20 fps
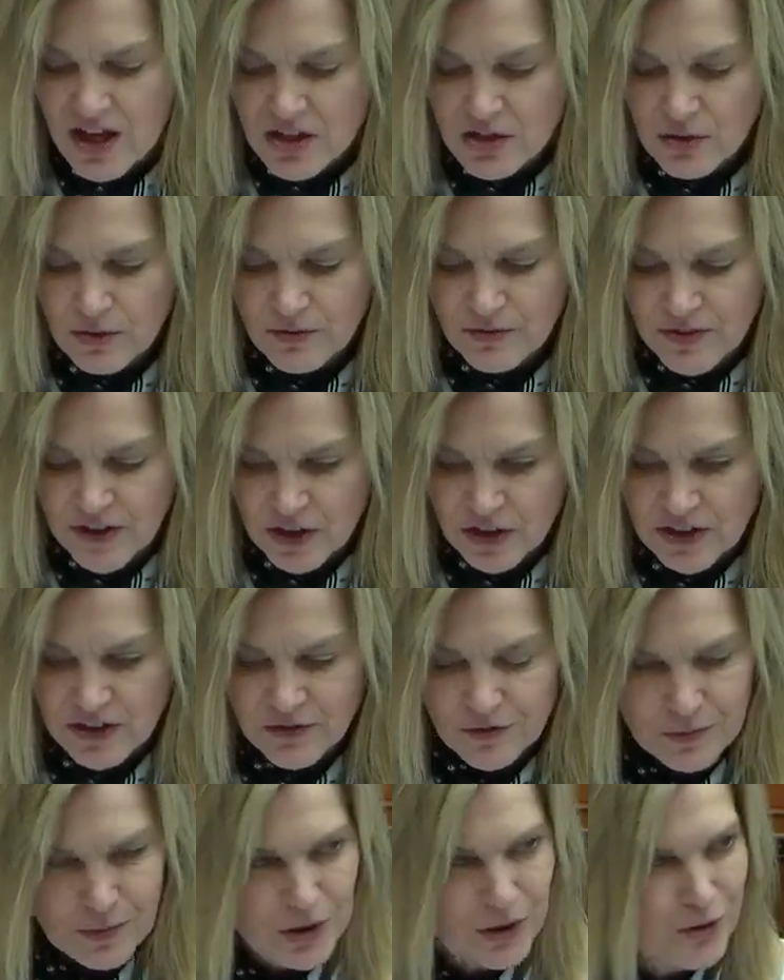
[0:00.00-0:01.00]
So I'm very
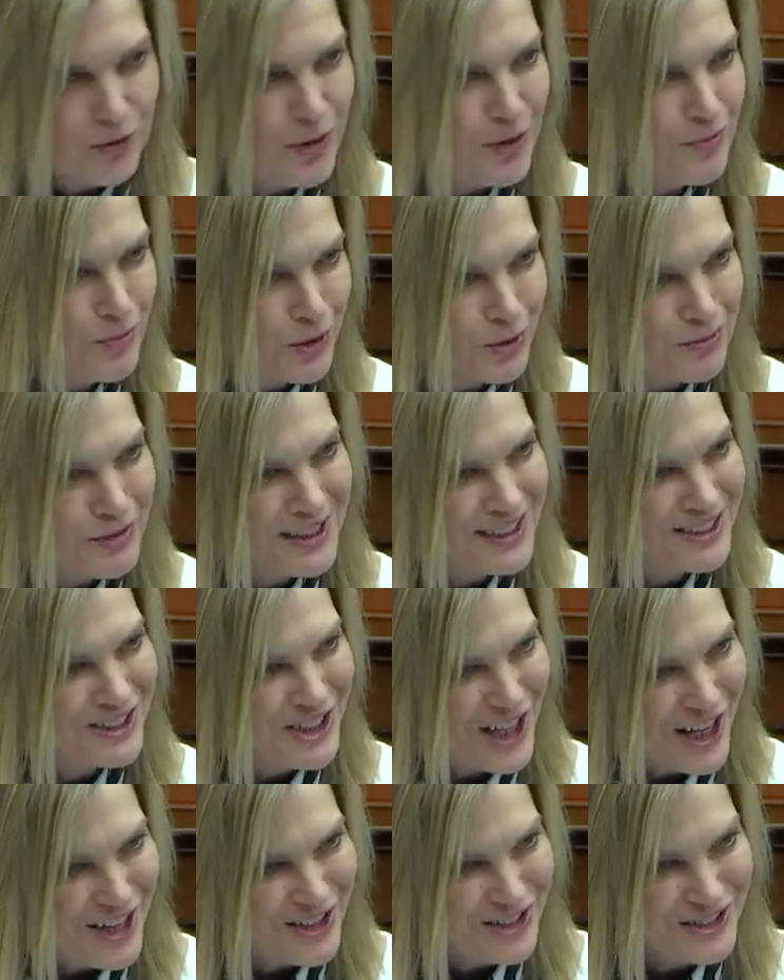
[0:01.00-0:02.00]
familiar with permitting
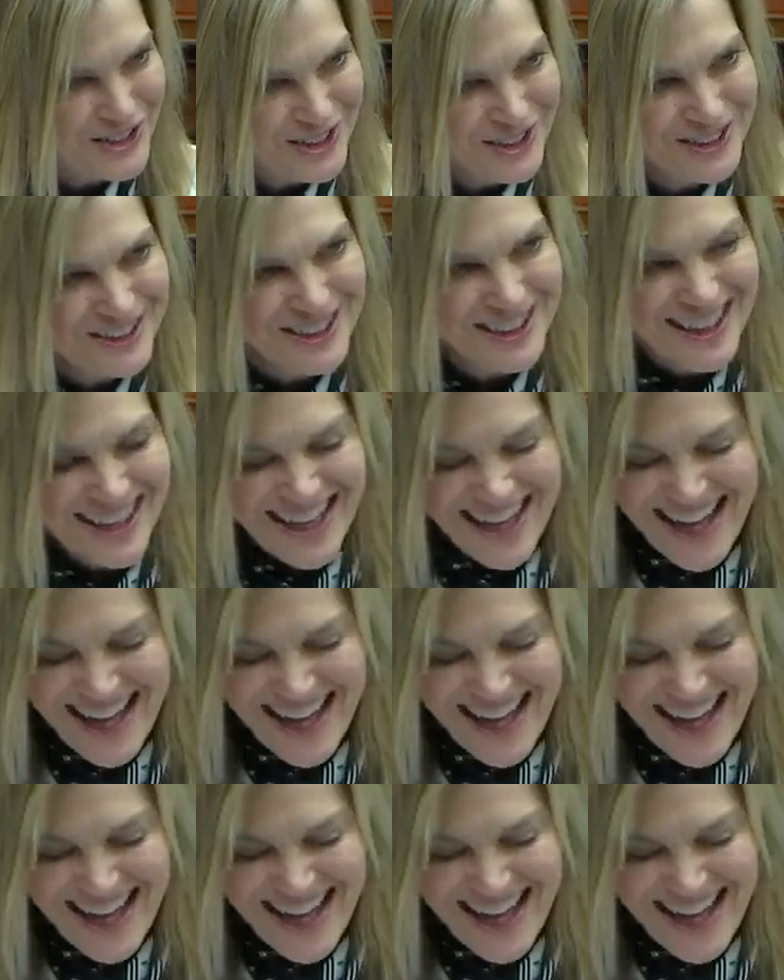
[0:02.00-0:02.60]
challenges,